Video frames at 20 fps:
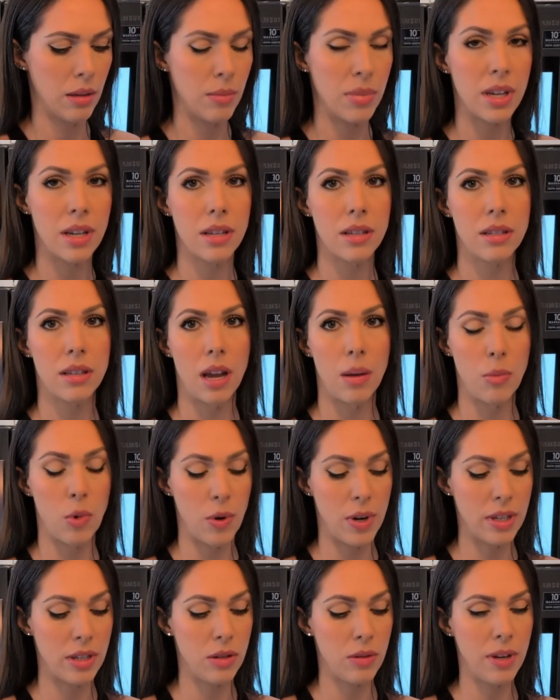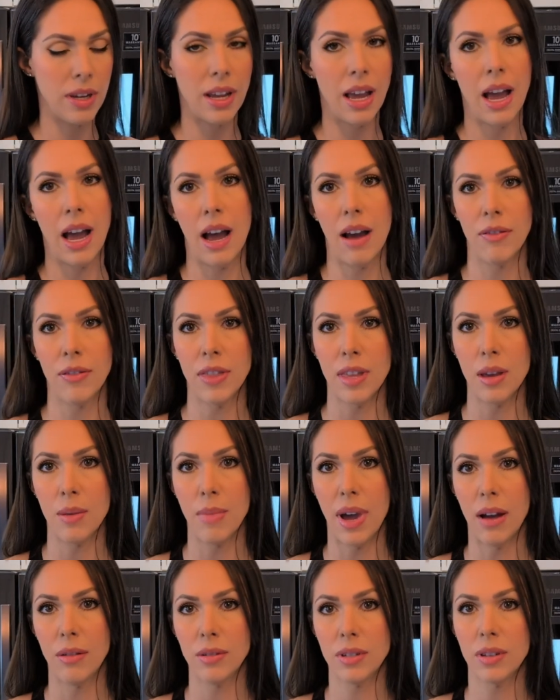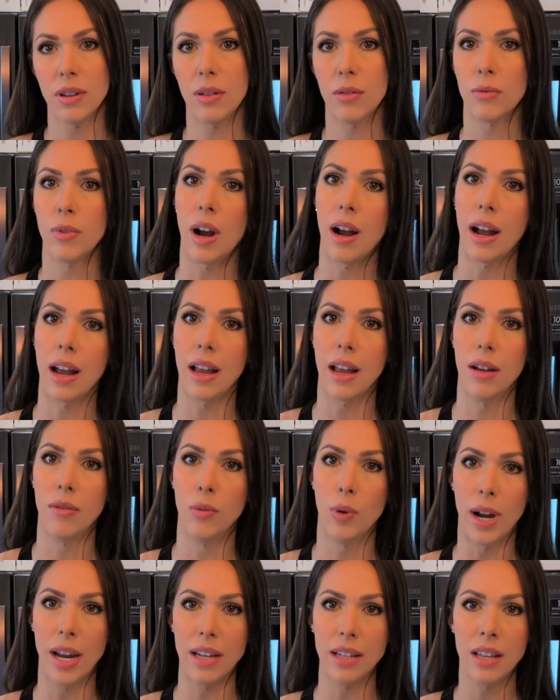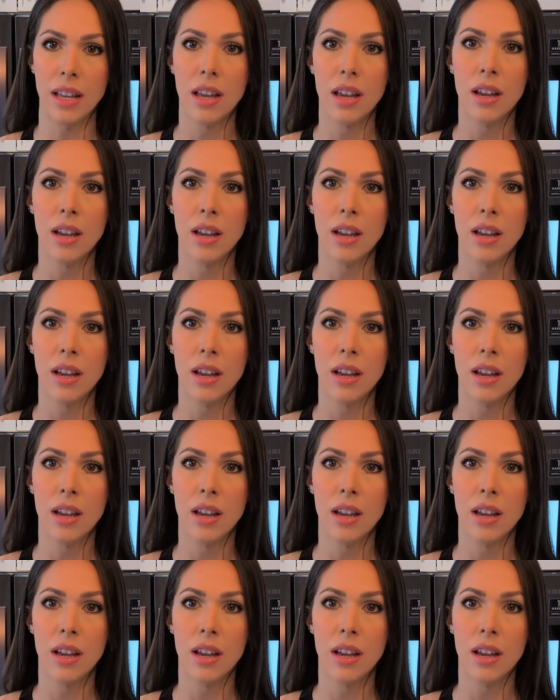because I'm always doing half the amount rye of white.